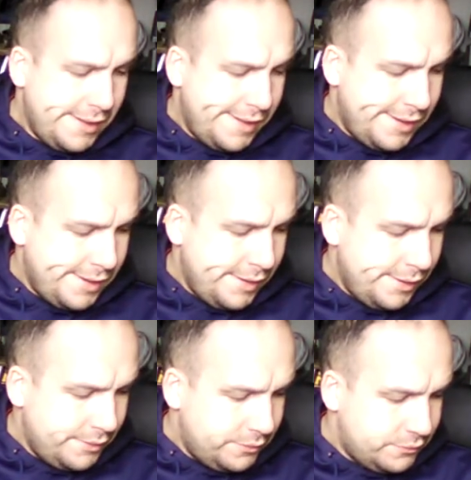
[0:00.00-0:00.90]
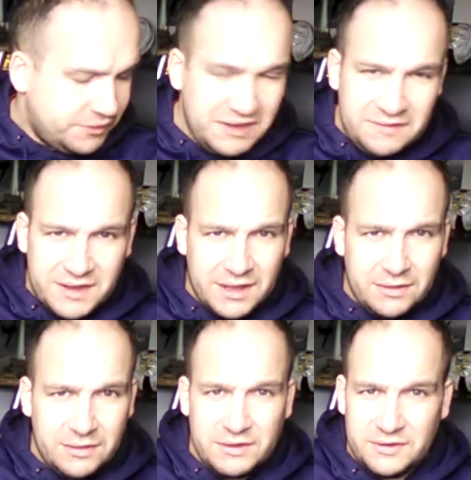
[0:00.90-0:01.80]
The
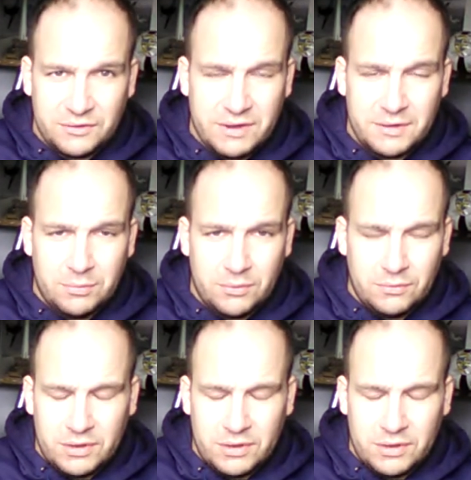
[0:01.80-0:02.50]
detail is incredible.